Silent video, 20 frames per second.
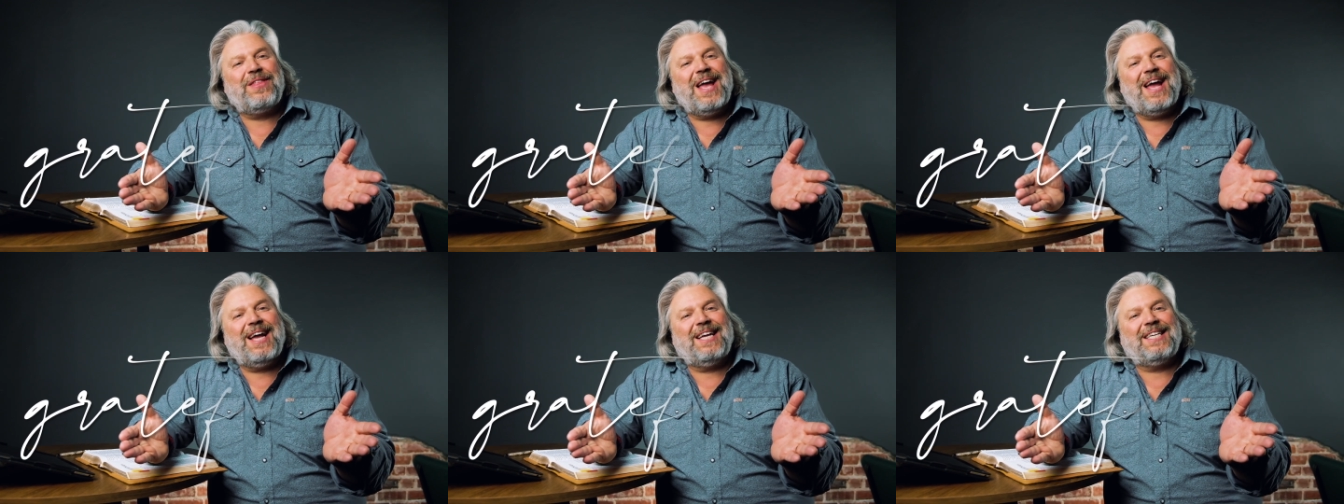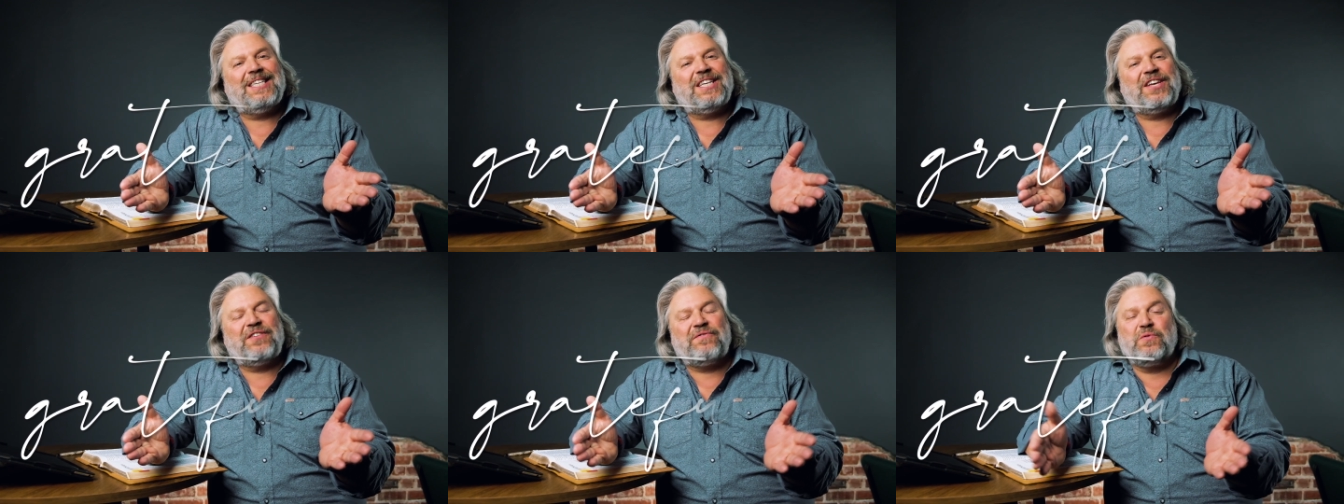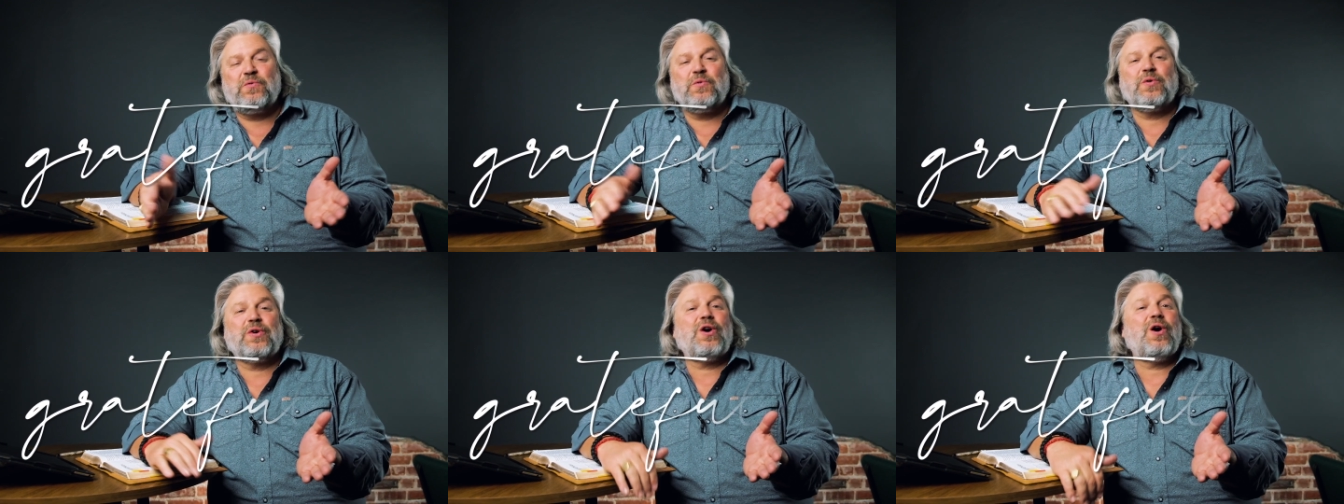
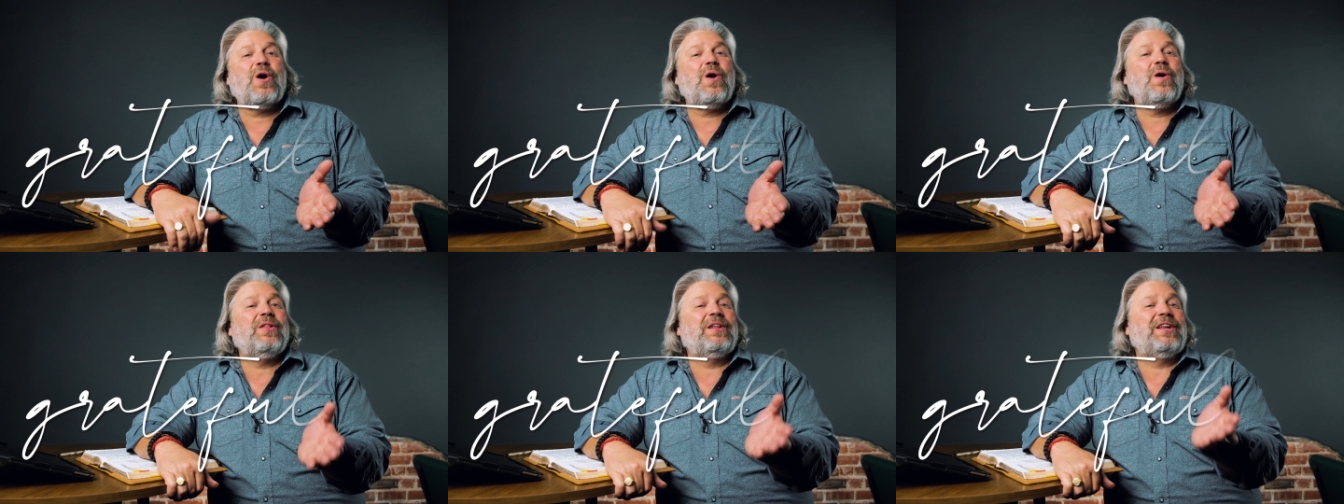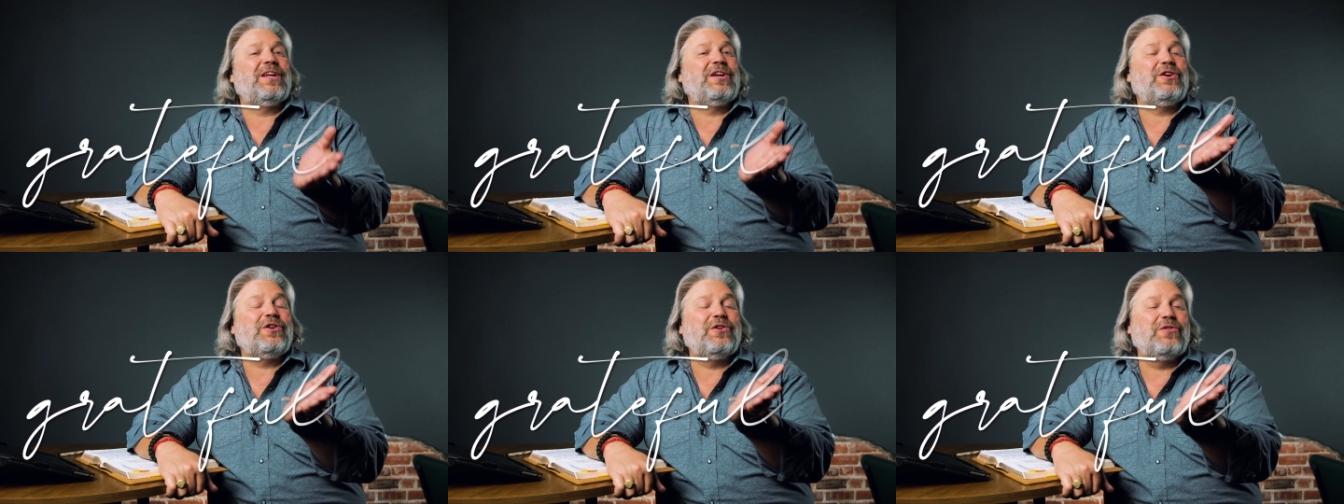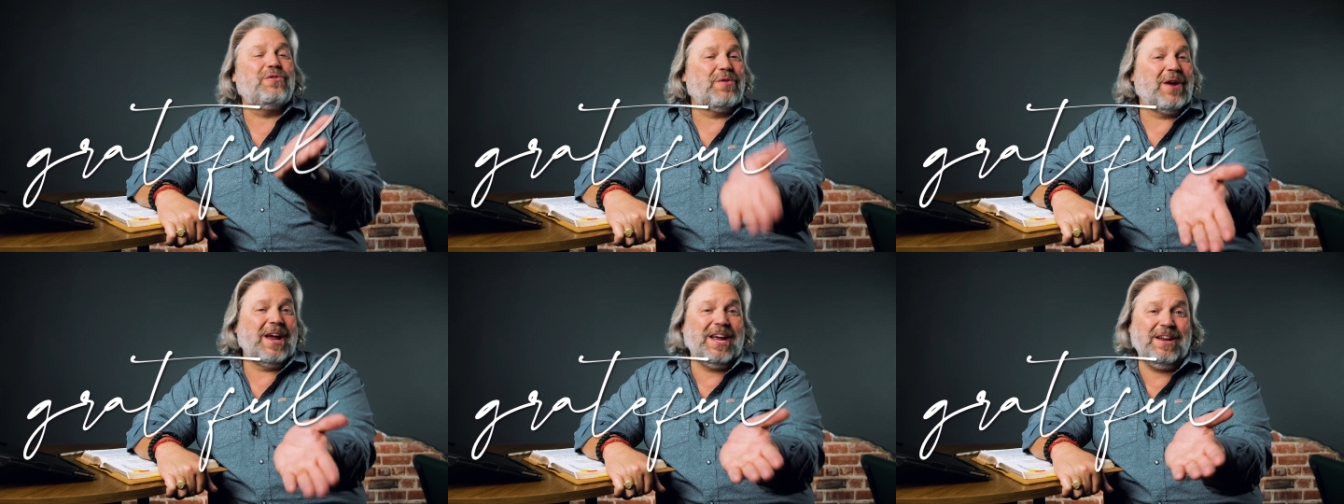Thanksgiving. We're calling it
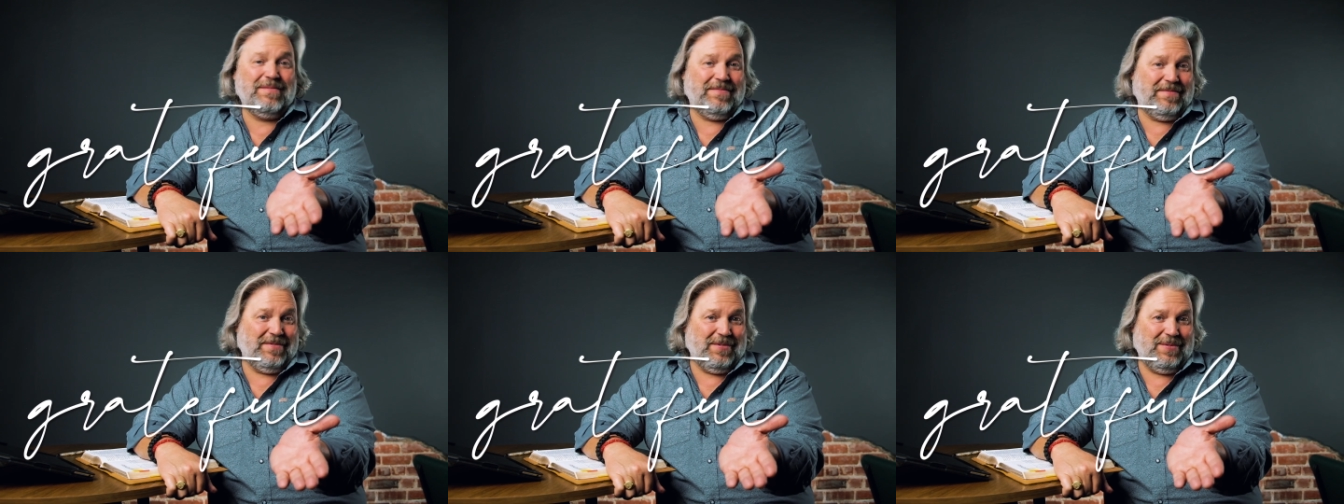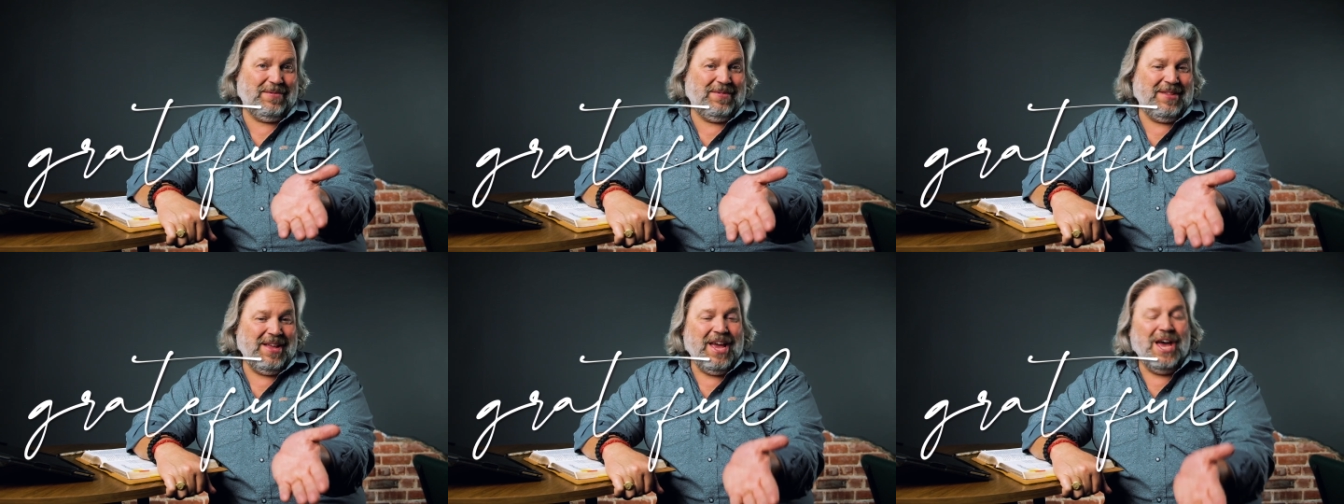Grateful.